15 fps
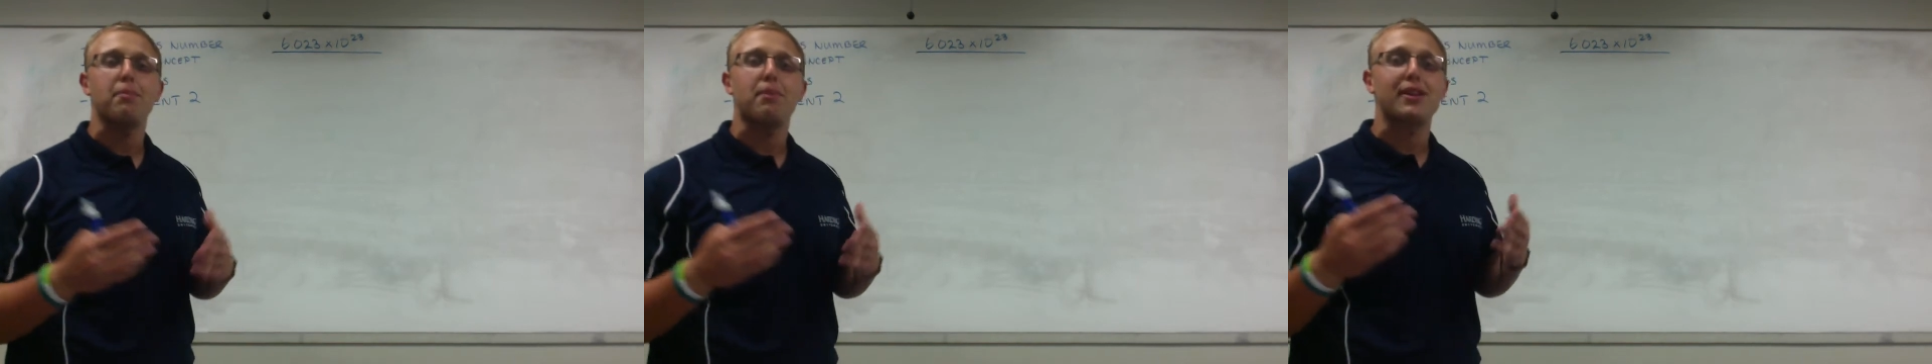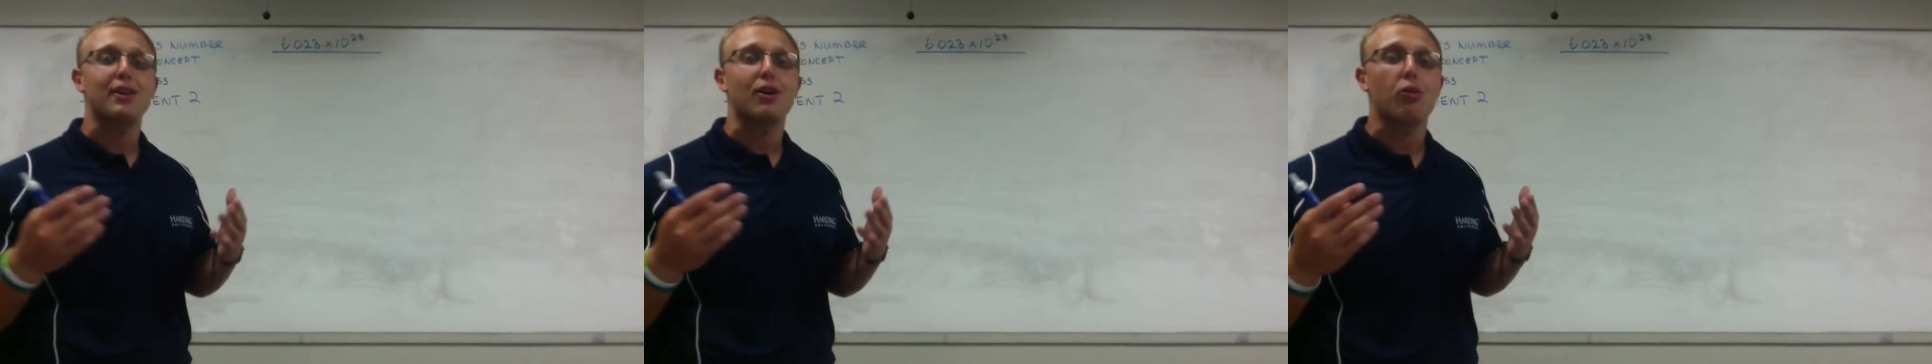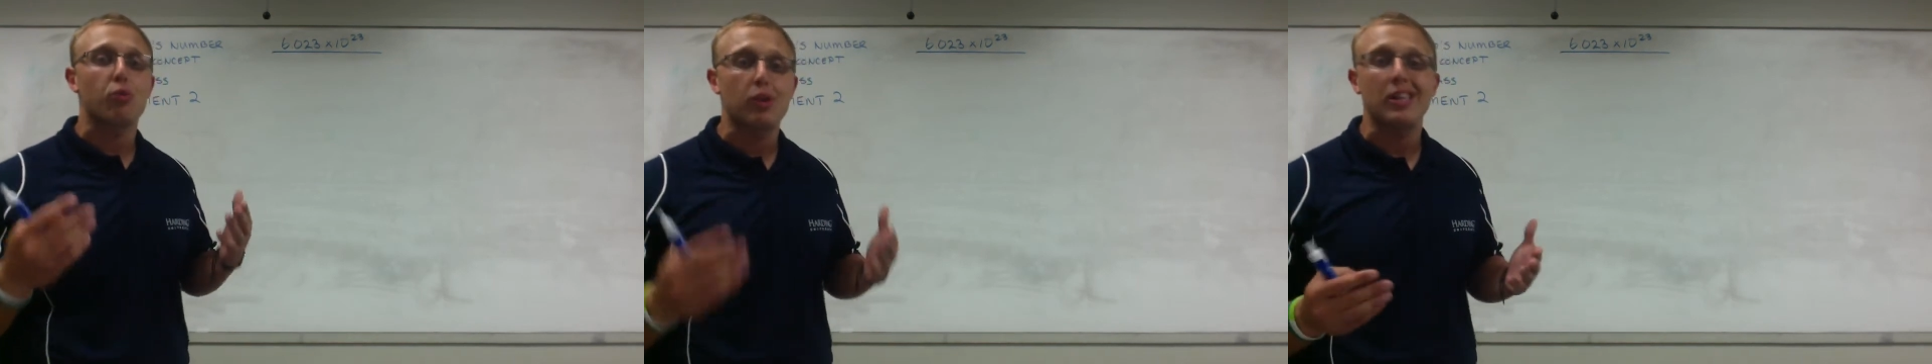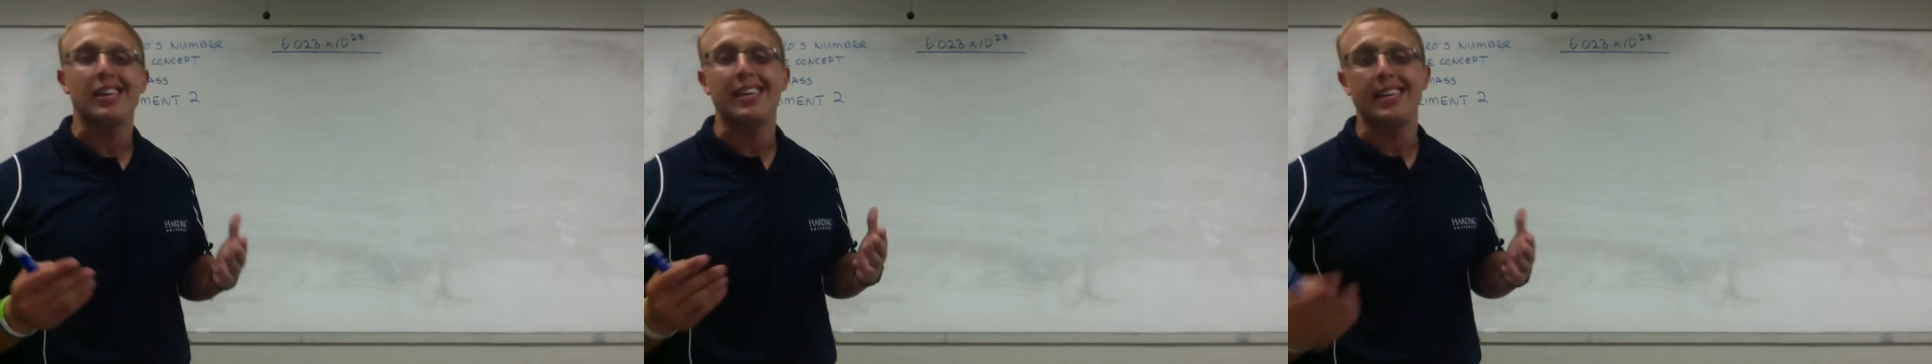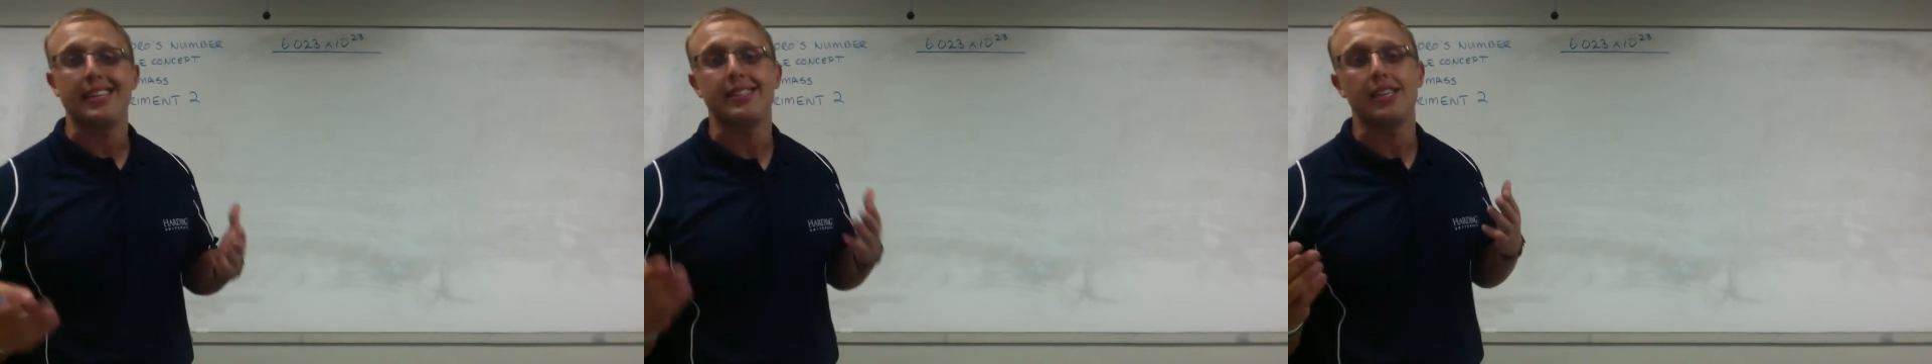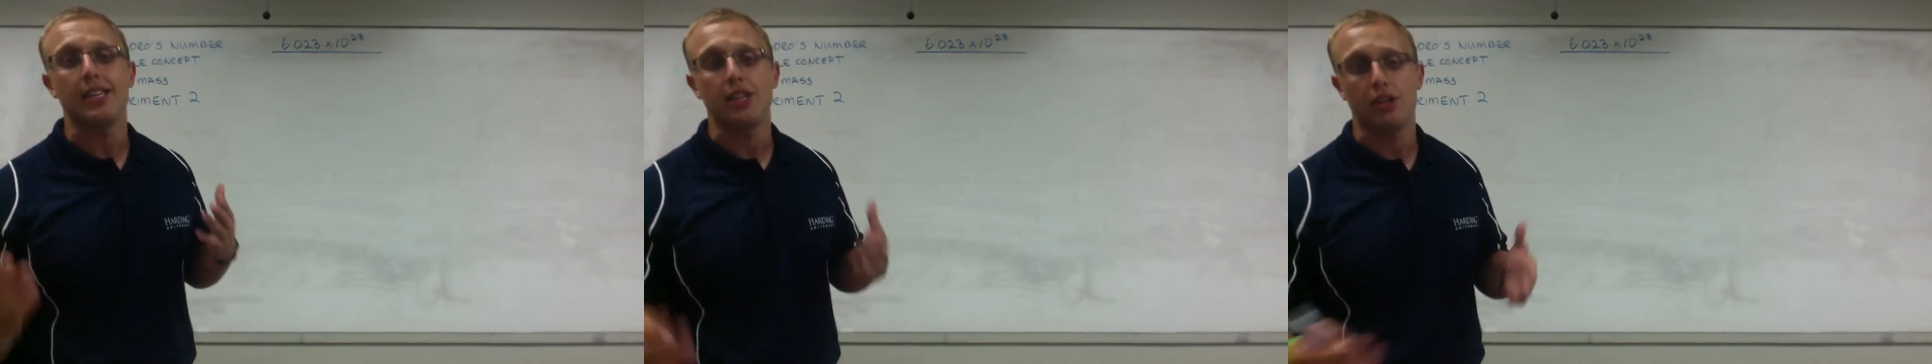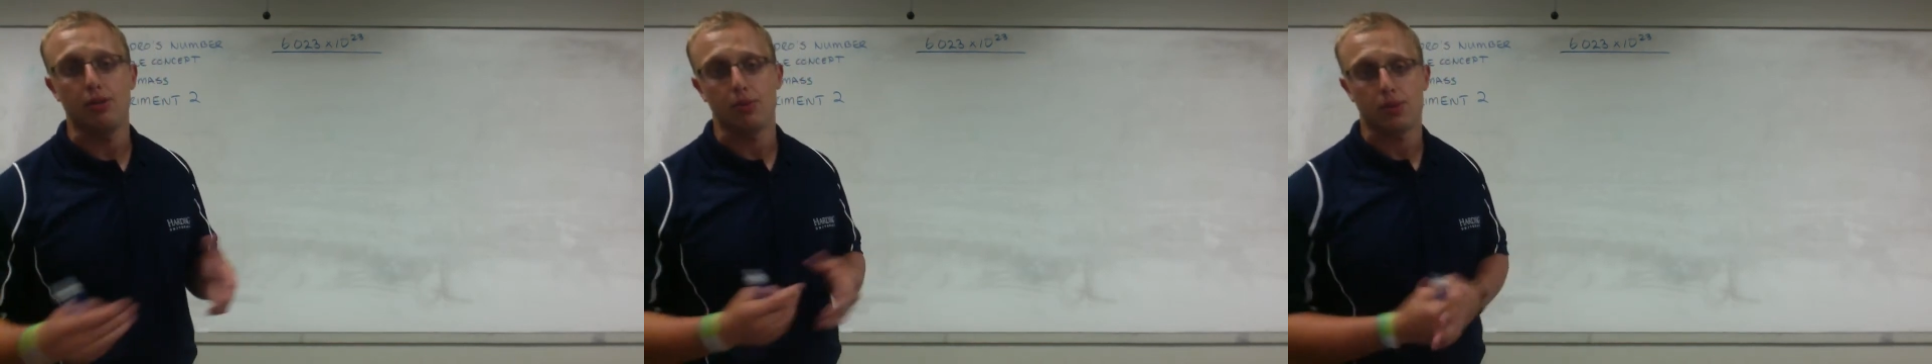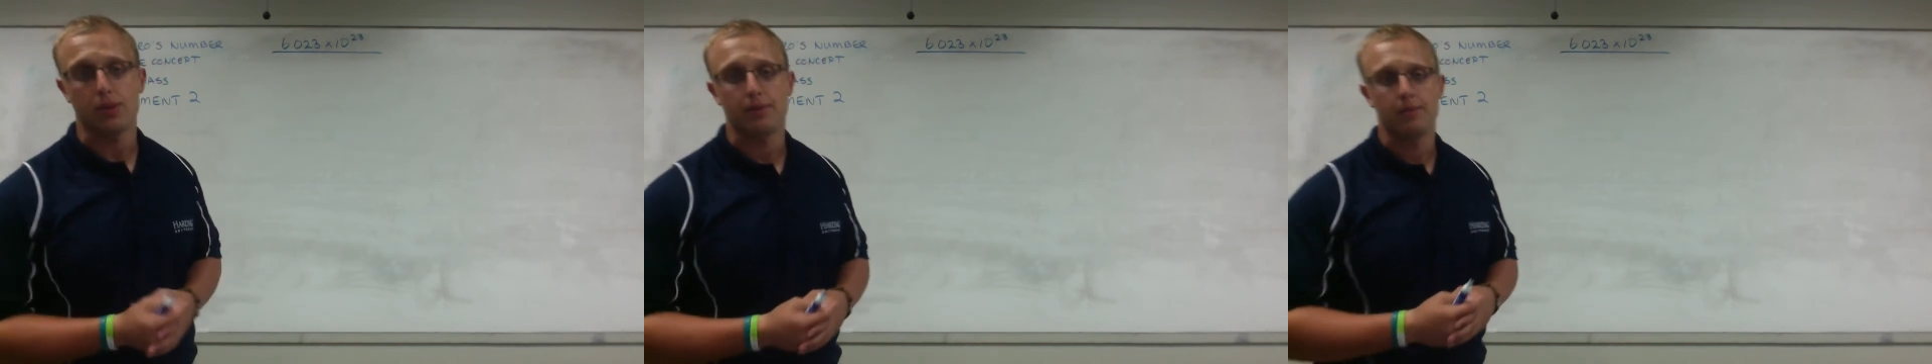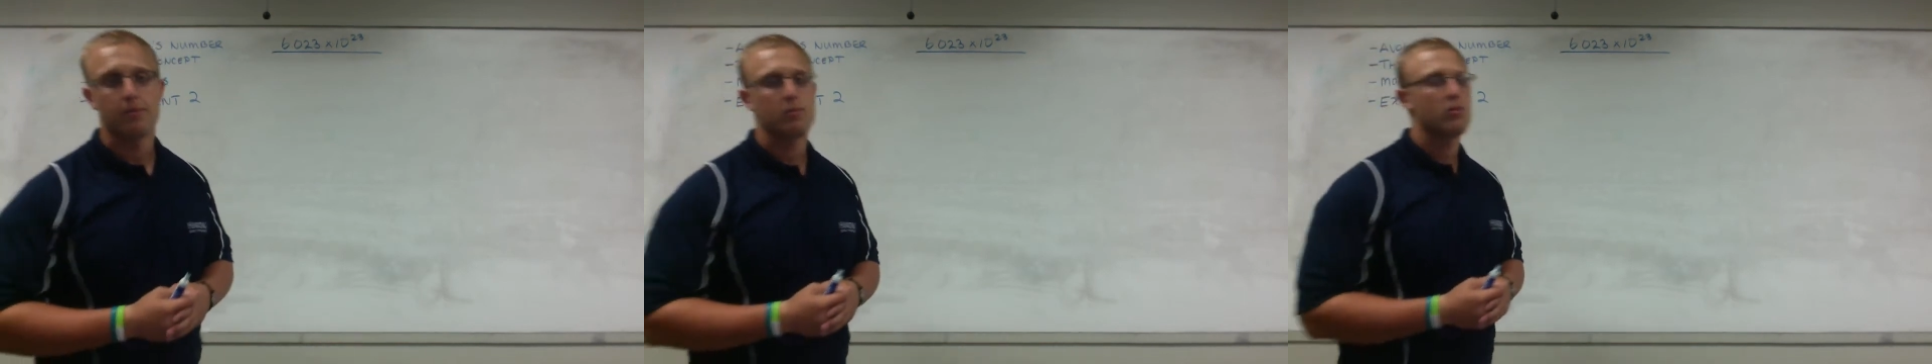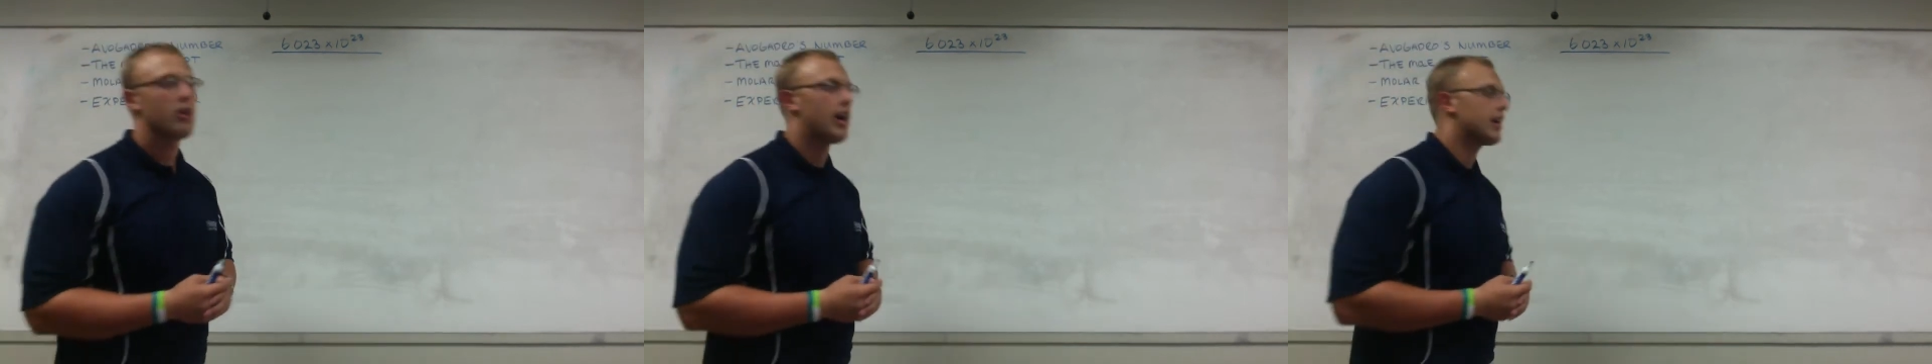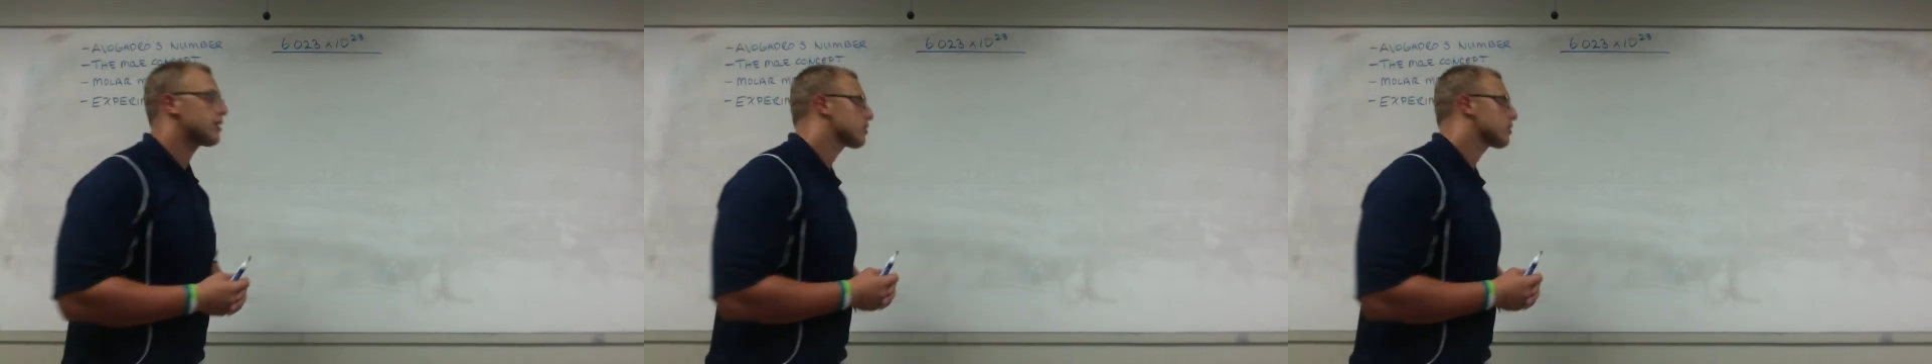but they're really easy to use, right?